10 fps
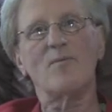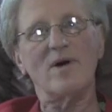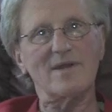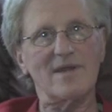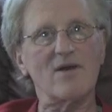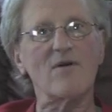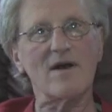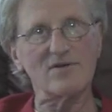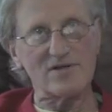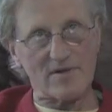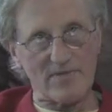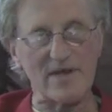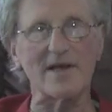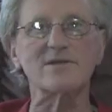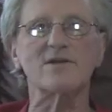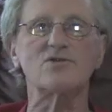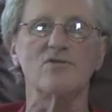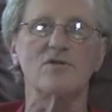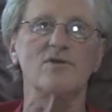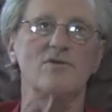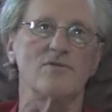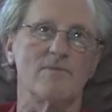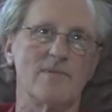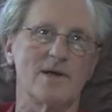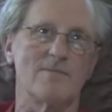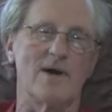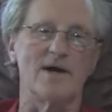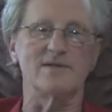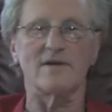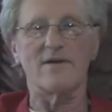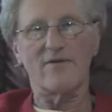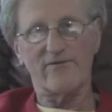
But there are some things that you can do to minimize it.